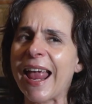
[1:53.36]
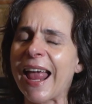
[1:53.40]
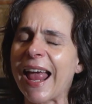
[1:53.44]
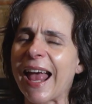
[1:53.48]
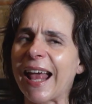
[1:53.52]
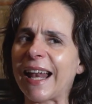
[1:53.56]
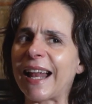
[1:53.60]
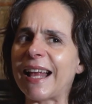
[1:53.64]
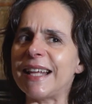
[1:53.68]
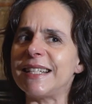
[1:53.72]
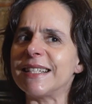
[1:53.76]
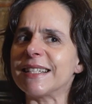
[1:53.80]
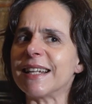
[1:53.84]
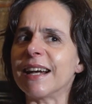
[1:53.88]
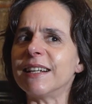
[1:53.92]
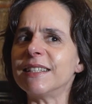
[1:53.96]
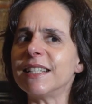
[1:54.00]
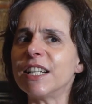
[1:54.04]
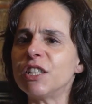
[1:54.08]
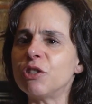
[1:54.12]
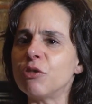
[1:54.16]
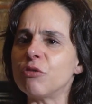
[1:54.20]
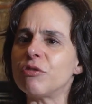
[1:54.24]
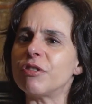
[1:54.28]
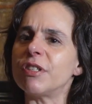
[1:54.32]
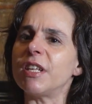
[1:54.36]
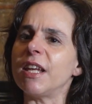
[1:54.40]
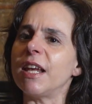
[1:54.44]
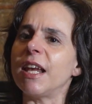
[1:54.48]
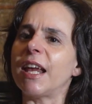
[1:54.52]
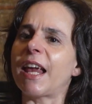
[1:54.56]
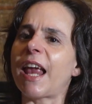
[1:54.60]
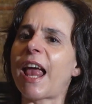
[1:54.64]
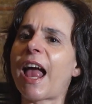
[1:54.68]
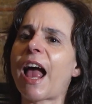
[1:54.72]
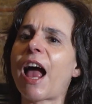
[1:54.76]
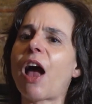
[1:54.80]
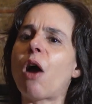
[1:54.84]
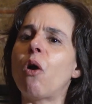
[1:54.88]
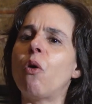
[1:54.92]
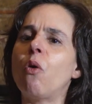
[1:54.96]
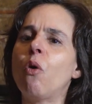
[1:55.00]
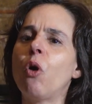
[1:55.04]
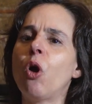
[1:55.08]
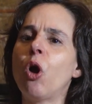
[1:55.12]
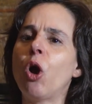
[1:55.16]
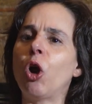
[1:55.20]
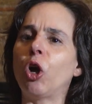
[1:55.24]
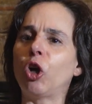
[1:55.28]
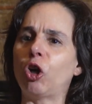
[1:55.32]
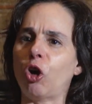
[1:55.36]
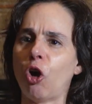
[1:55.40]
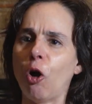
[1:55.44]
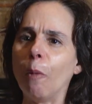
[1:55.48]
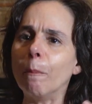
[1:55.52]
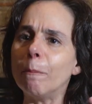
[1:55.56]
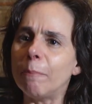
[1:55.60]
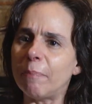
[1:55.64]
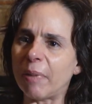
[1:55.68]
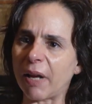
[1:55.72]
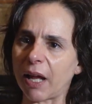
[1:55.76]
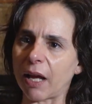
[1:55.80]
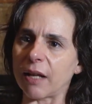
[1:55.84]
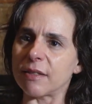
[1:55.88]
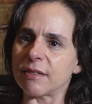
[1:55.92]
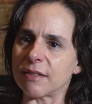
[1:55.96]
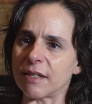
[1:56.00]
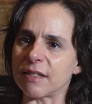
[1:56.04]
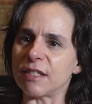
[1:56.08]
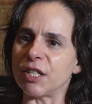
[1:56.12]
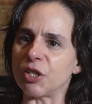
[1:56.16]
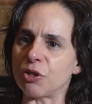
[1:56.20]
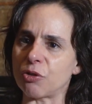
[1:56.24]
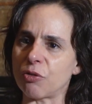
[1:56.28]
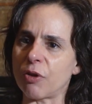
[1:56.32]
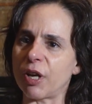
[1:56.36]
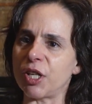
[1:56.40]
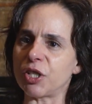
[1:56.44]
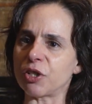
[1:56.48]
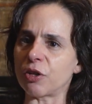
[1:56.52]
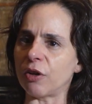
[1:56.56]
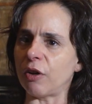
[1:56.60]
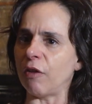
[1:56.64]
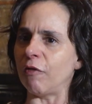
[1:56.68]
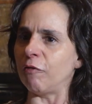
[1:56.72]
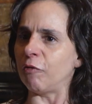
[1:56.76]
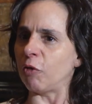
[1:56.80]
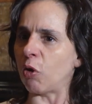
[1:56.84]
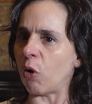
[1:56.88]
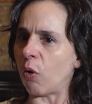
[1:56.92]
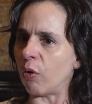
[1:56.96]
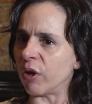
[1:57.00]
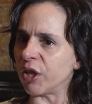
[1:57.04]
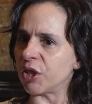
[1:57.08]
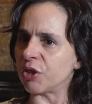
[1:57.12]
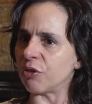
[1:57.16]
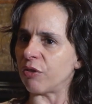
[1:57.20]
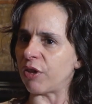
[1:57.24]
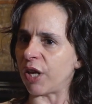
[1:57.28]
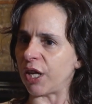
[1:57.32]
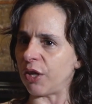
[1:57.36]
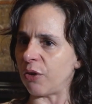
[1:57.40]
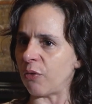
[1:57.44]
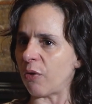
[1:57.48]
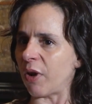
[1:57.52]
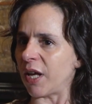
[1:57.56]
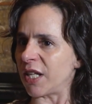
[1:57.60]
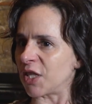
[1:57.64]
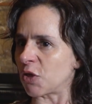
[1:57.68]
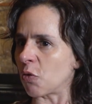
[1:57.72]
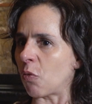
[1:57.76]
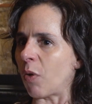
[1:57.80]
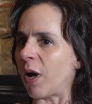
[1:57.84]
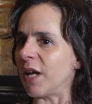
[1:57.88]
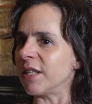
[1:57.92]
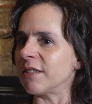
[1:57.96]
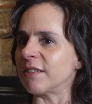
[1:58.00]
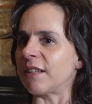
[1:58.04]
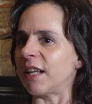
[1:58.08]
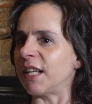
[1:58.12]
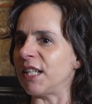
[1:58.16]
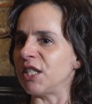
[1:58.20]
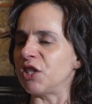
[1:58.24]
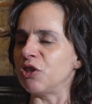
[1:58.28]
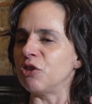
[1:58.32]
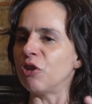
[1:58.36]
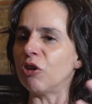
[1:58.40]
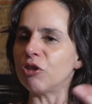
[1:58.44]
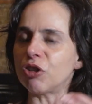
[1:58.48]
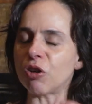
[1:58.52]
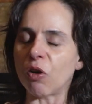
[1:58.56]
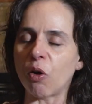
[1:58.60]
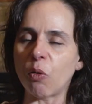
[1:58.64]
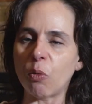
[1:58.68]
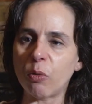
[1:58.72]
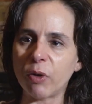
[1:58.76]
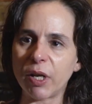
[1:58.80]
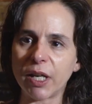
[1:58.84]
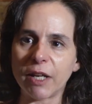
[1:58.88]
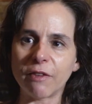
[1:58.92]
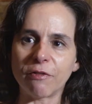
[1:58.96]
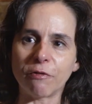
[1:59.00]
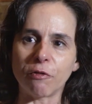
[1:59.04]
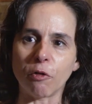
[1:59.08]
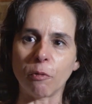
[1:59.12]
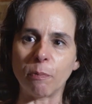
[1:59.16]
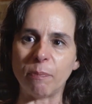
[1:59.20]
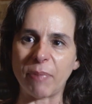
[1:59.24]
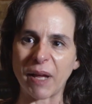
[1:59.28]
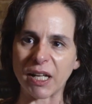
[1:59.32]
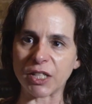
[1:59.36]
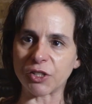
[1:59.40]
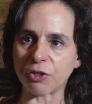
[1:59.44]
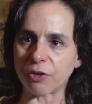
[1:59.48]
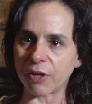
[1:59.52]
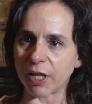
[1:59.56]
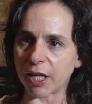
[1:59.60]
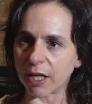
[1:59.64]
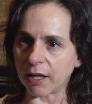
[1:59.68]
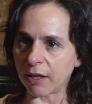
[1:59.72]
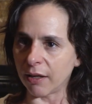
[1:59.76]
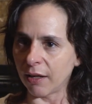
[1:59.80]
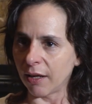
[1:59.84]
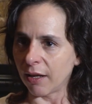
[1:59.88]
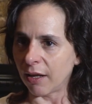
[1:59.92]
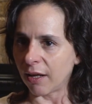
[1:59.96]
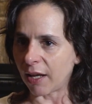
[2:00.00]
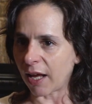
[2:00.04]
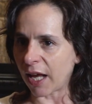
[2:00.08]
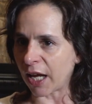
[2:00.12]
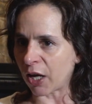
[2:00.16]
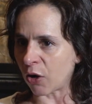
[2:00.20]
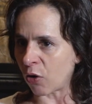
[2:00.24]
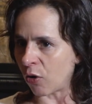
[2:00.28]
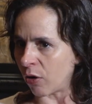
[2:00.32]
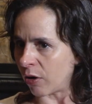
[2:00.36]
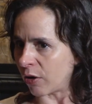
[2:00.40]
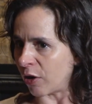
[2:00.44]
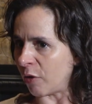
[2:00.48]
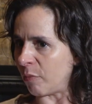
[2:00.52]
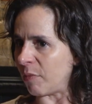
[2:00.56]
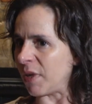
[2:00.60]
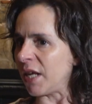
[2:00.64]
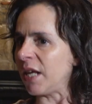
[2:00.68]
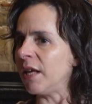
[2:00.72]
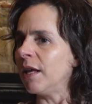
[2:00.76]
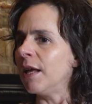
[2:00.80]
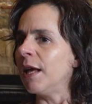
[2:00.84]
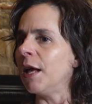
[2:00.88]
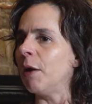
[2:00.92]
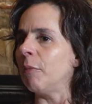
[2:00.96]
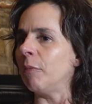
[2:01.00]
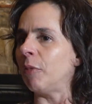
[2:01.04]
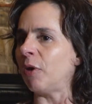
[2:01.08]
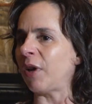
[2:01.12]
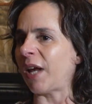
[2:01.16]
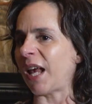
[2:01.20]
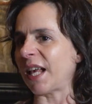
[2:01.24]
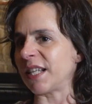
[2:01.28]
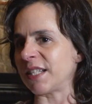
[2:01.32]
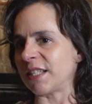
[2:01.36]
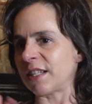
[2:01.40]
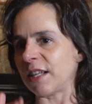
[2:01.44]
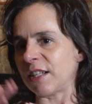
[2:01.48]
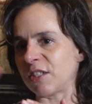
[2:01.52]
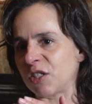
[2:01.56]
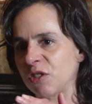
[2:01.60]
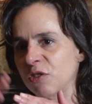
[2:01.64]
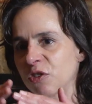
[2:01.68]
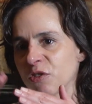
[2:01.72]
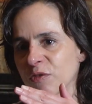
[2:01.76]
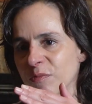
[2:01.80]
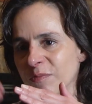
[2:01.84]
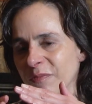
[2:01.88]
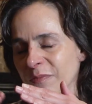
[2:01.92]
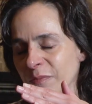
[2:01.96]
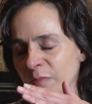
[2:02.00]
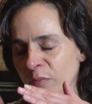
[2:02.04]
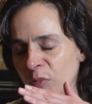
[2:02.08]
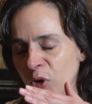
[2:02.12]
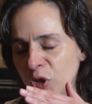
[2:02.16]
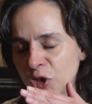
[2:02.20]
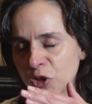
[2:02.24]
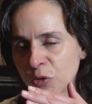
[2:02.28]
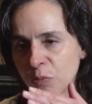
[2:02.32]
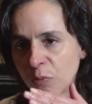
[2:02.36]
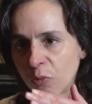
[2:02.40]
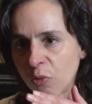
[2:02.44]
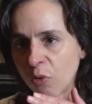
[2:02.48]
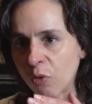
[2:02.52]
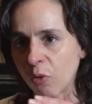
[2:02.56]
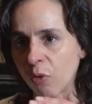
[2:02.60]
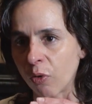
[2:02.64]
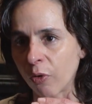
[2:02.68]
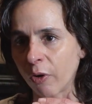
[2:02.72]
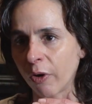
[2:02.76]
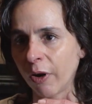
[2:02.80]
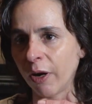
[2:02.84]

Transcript: And I started to see how complex the situation of going to the US was, that is not only for bettering economy, but it has much more